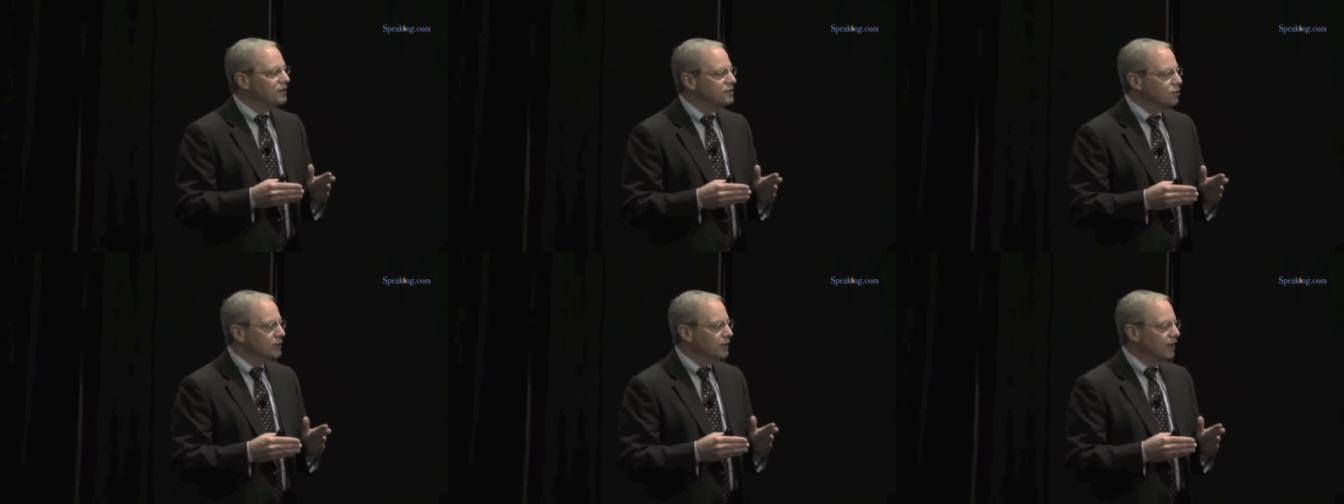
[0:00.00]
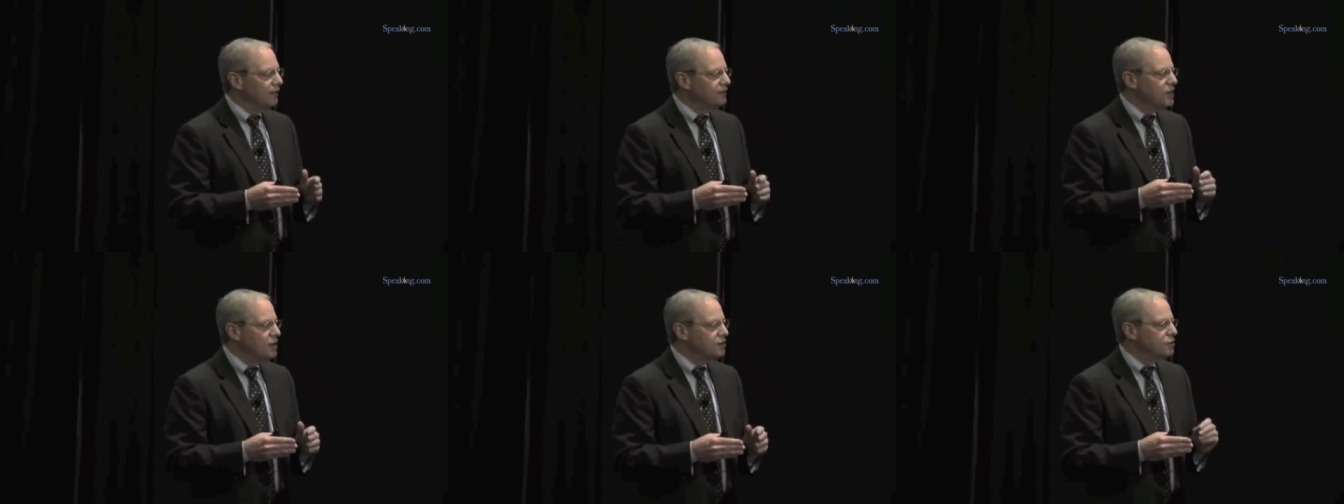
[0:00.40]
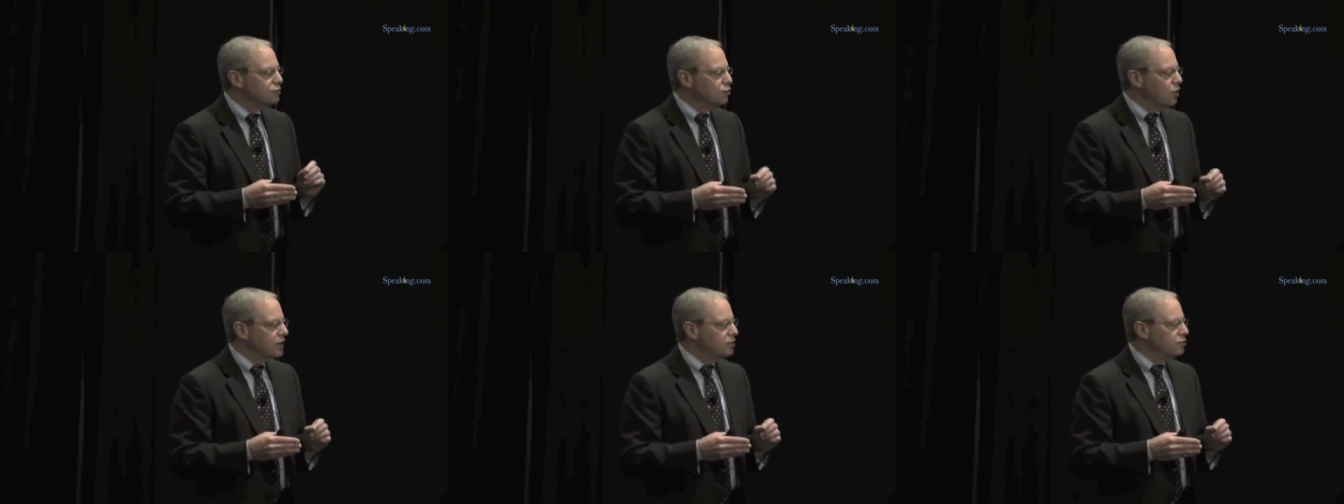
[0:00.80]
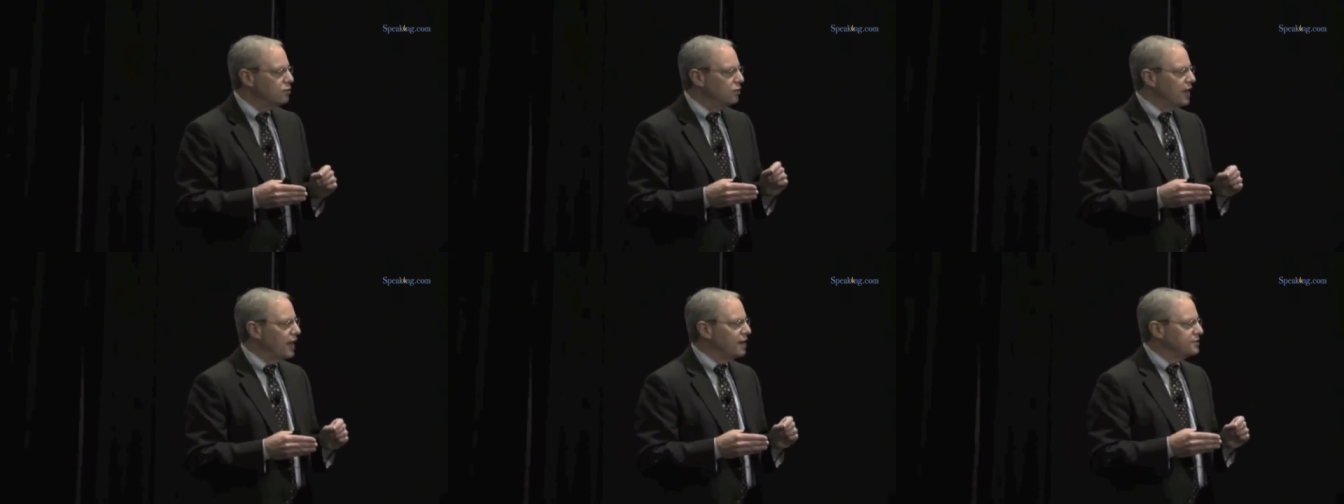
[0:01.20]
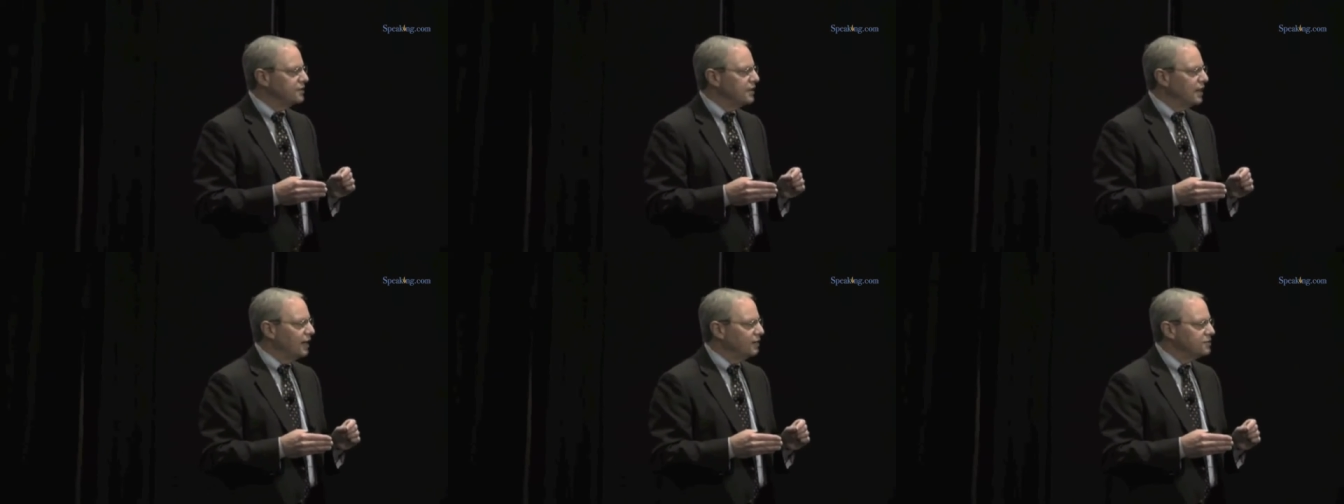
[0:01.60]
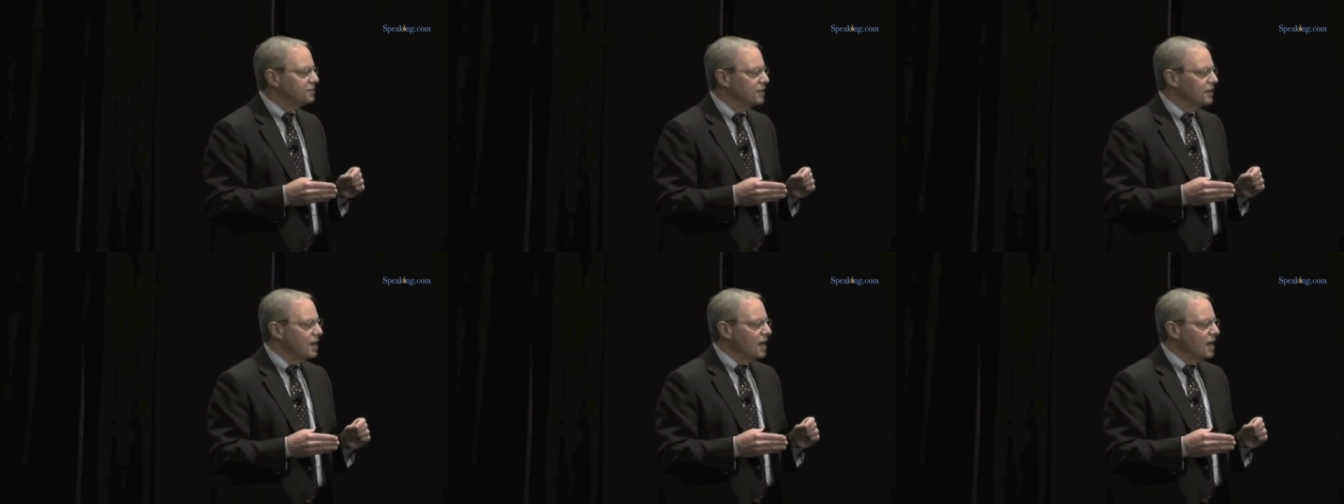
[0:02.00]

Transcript: So we left $122,000